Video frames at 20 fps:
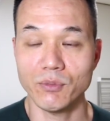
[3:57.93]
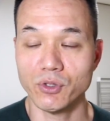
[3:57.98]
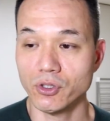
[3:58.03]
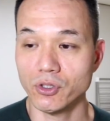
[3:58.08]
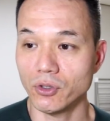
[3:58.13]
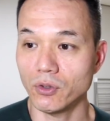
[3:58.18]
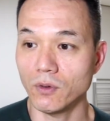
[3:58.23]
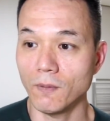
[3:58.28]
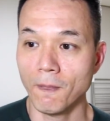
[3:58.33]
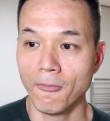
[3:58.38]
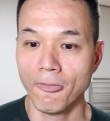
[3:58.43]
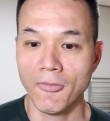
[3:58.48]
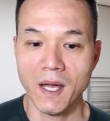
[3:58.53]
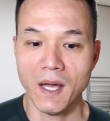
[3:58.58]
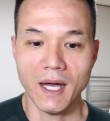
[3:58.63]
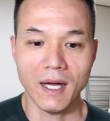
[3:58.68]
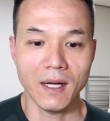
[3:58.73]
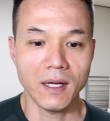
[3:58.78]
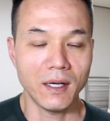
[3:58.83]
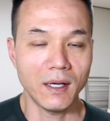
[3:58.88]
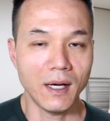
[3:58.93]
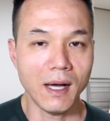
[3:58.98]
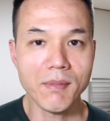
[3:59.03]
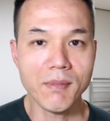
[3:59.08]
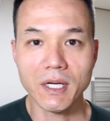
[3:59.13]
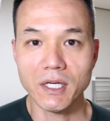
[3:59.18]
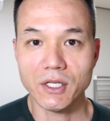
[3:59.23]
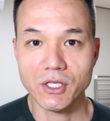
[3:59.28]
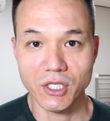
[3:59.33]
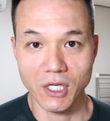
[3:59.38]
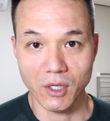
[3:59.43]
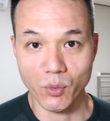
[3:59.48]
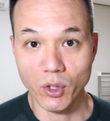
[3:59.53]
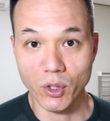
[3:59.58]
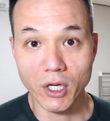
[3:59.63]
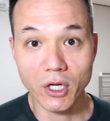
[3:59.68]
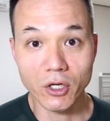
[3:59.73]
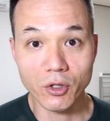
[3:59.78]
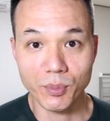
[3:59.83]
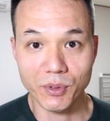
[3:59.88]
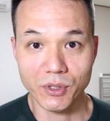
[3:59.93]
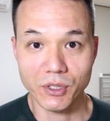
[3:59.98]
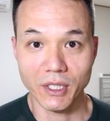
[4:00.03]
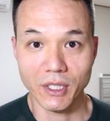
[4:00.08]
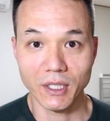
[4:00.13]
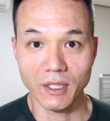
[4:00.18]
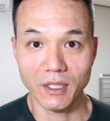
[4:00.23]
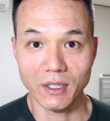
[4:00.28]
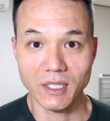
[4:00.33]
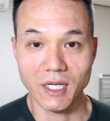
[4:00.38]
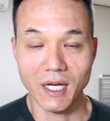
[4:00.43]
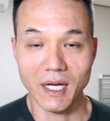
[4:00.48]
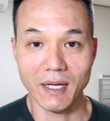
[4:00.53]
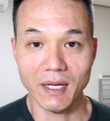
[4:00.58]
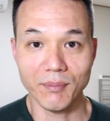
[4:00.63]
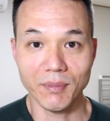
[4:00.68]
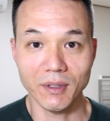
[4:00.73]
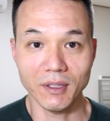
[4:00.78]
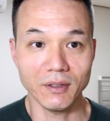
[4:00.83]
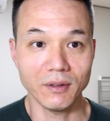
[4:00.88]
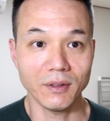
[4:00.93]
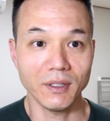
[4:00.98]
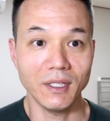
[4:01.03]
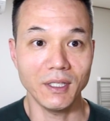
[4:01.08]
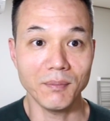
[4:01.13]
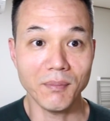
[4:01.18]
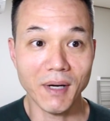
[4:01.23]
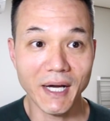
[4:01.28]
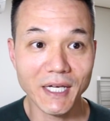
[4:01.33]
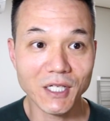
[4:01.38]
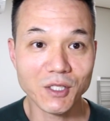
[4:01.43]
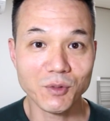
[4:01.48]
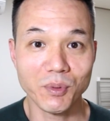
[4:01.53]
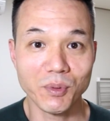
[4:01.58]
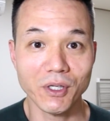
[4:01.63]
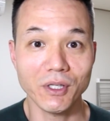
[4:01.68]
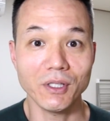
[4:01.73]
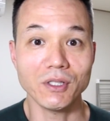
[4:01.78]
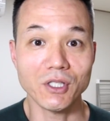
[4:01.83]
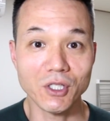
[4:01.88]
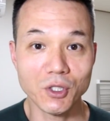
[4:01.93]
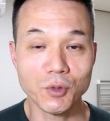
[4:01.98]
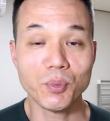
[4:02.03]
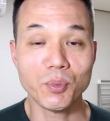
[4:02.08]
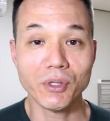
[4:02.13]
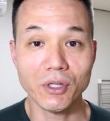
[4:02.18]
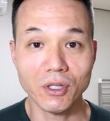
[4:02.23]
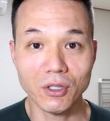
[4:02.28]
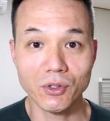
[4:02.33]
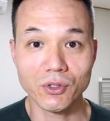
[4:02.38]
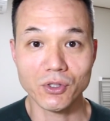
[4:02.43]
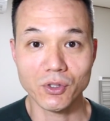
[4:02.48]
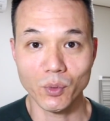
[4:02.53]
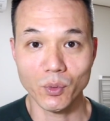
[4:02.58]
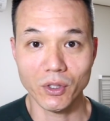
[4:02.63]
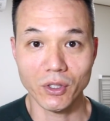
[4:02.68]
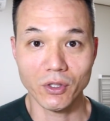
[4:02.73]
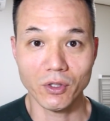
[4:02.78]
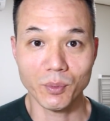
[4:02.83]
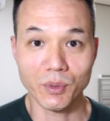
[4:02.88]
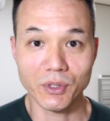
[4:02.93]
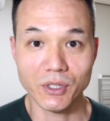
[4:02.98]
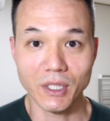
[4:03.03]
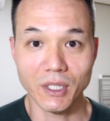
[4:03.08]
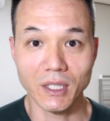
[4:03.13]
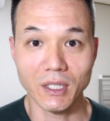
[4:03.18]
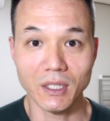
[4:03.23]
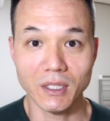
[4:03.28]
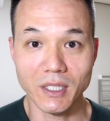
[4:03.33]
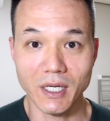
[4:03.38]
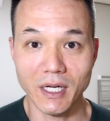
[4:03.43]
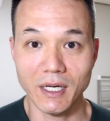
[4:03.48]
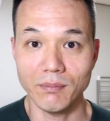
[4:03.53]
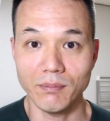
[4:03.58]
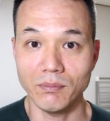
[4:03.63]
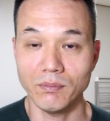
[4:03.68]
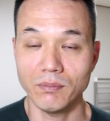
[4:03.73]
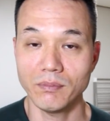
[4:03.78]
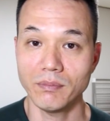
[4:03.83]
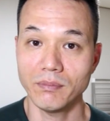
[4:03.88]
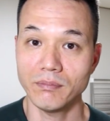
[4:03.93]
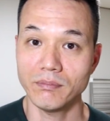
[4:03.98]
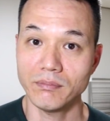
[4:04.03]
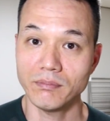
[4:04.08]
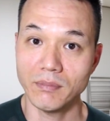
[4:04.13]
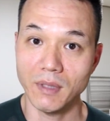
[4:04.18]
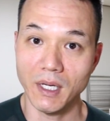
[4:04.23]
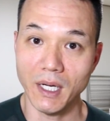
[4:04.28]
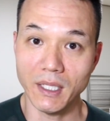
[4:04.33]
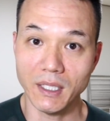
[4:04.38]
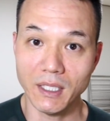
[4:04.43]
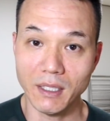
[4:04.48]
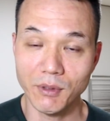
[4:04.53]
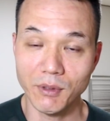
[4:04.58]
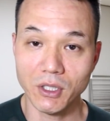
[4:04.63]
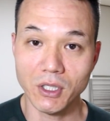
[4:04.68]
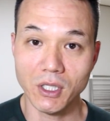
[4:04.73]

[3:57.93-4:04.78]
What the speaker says: So I'm not going to say 100% of the time, but in my experience, it's pretty close to 100% of the time. I come in